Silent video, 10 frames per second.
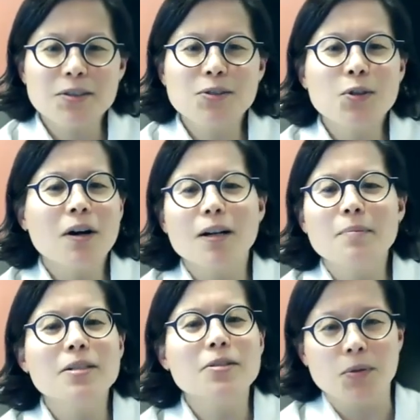There's no
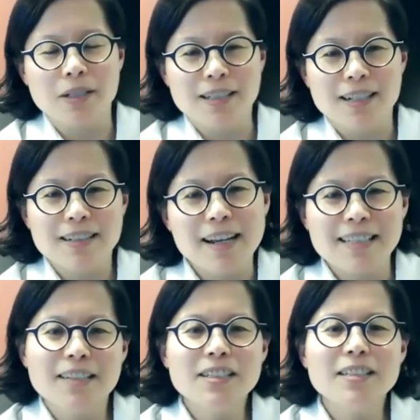harm in doing it.
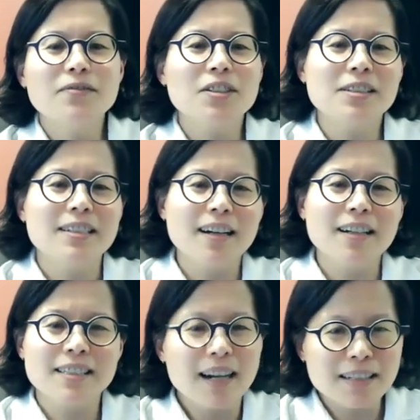And even if there's
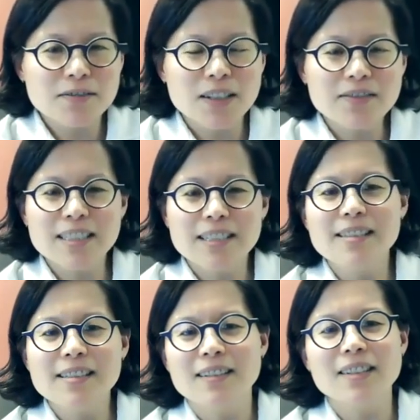not a ton of
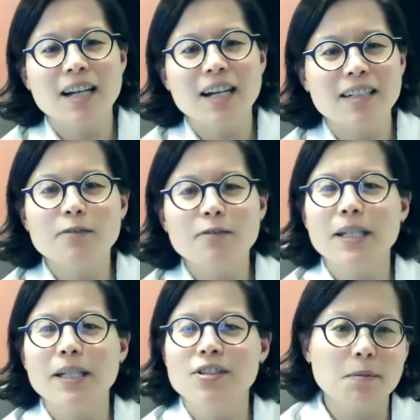evidence, a lot of
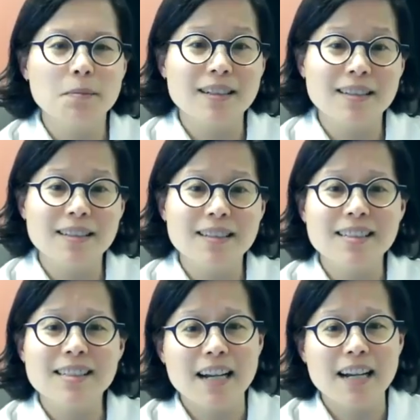patients tell me that this
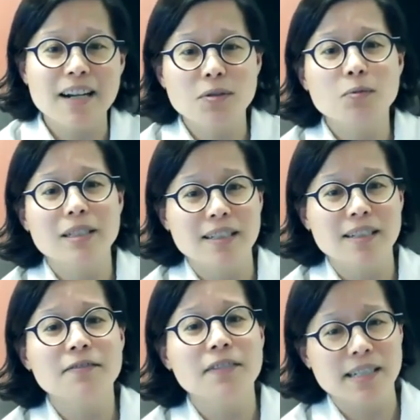is actually really
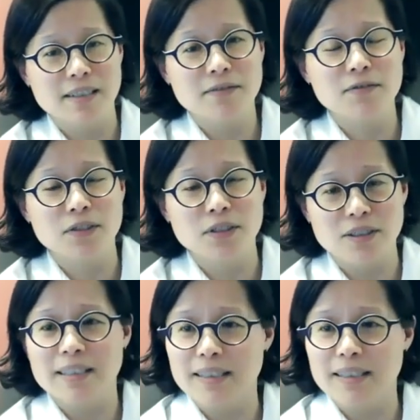effective for their
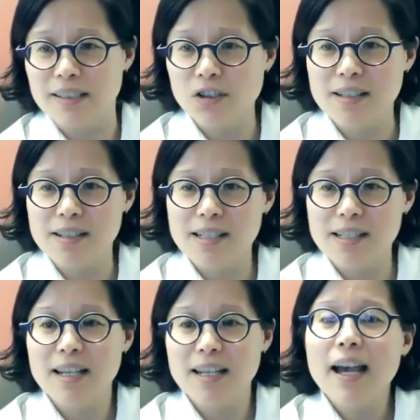conditions.
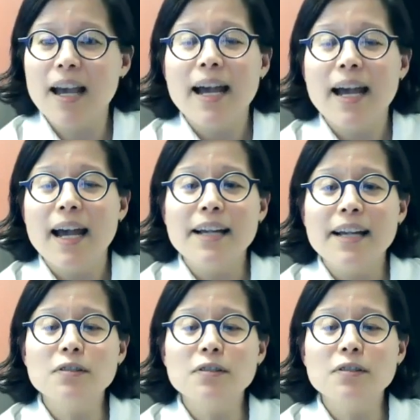And so the
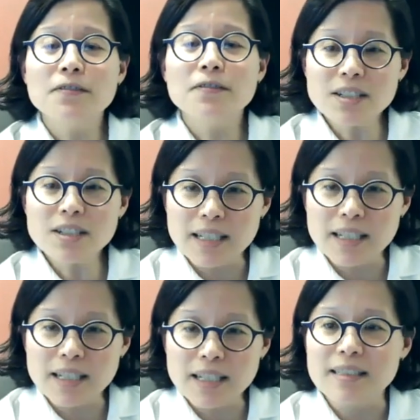first thing
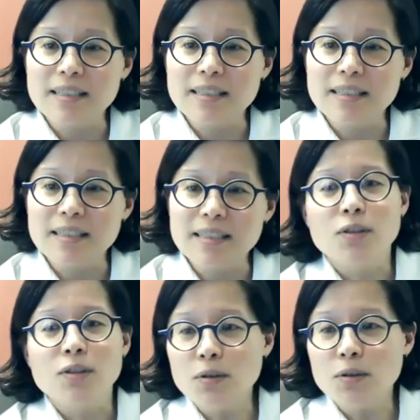is
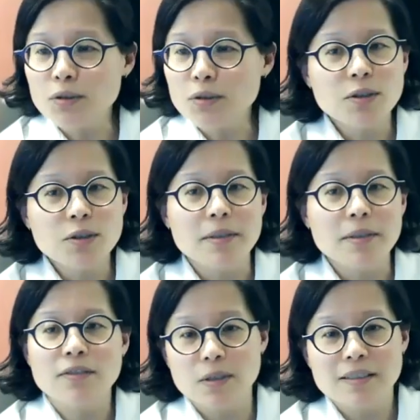don't drink too much
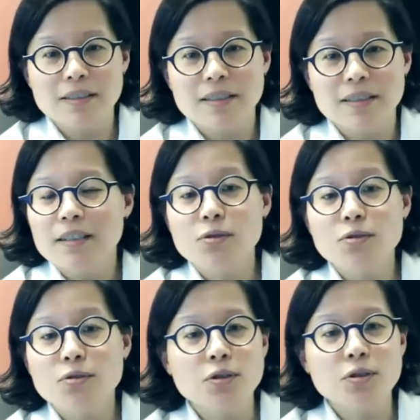fluid. So
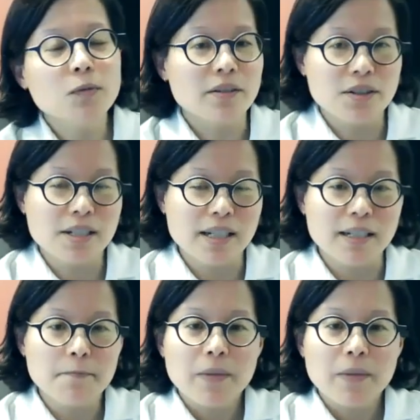drink when thirsty.